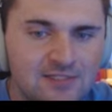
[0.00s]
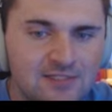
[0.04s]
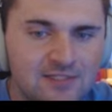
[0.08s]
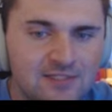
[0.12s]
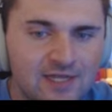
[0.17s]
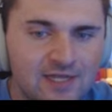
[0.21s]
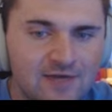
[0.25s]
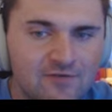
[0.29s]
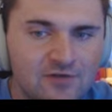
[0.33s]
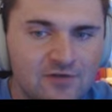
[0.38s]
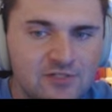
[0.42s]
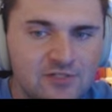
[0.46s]

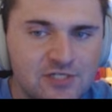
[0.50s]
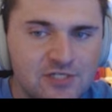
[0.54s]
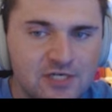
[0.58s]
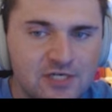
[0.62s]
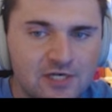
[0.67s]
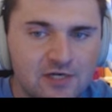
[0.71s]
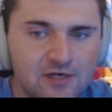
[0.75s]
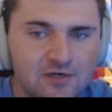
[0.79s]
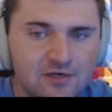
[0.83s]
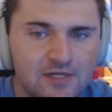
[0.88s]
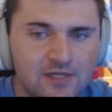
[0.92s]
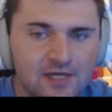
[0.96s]
leverage
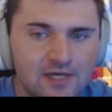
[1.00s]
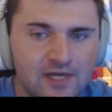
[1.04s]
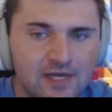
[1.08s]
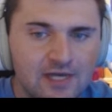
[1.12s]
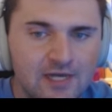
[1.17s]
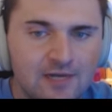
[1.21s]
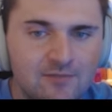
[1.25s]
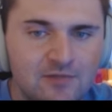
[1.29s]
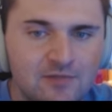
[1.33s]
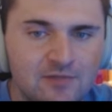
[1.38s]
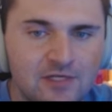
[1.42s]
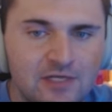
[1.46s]
here, and
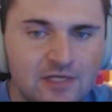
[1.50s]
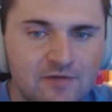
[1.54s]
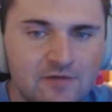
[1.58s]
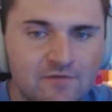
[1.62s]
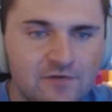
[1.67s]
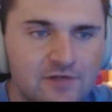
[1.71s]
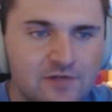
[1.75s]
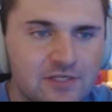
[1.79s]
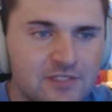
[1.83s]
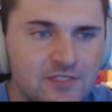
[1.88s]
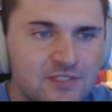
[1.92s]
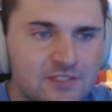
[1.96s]
I'm looking
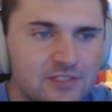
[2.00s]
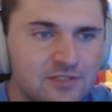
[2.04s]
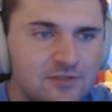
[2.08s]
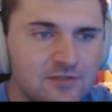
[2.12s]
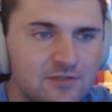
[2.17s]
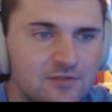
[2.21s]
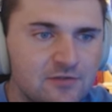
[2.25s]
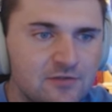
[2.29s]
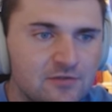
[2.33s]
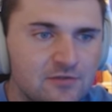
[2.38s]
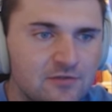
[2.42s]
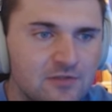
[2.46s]
for this
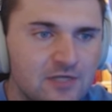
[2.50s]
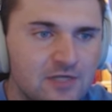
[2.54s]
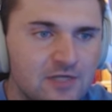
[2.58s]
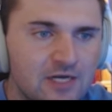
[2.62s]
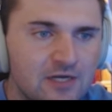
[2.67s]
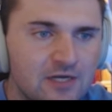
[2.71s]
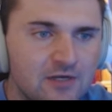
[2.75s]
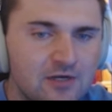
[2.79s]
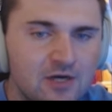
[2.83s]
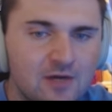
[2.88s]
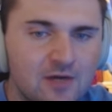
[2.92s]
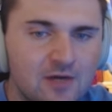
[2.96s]
to kind
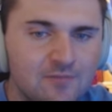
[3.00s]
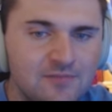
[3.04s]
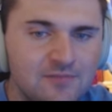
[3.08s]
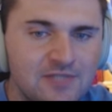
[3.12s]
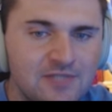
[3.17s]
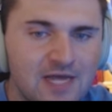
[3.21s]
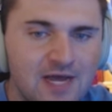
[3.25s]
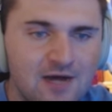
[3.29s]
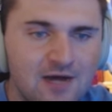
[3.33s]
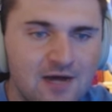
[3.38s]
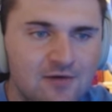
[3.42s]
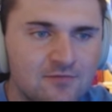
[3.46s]
of come
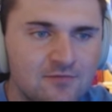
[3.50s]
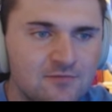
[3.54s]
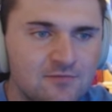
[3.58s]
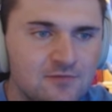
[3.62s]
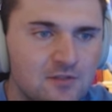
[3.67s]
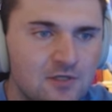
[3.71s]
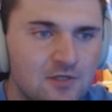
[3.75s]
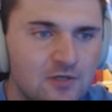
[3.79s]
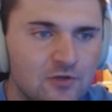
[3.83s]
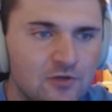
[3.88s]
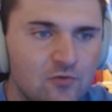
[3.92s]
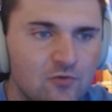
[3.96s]
down
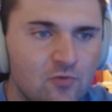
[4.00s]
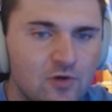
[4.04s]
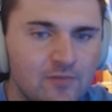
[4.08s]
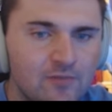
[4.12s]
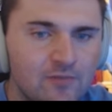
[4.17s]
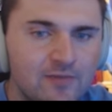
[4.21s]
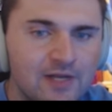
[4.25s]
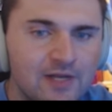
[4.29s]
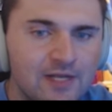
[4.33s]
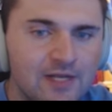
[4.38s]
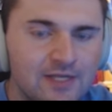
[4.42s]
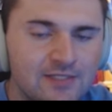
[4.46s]
on the 1
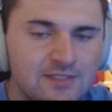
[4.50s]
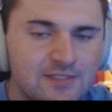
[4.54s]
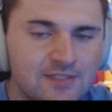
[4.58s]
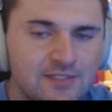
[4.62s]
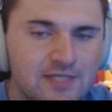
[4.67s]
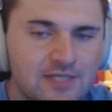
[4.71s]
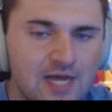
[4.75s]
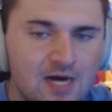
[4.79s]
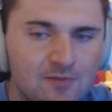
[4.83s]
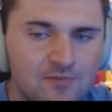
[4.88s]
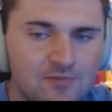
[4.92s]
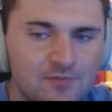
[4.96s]
minute and
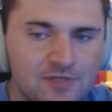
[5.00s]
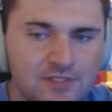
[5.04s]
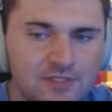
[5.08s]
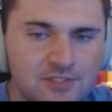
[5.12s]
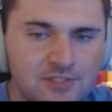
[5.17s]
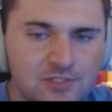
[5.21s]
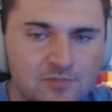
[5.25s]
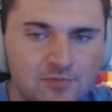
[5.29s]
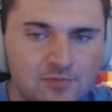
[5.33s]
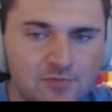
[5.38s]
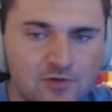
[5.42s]
scalp this super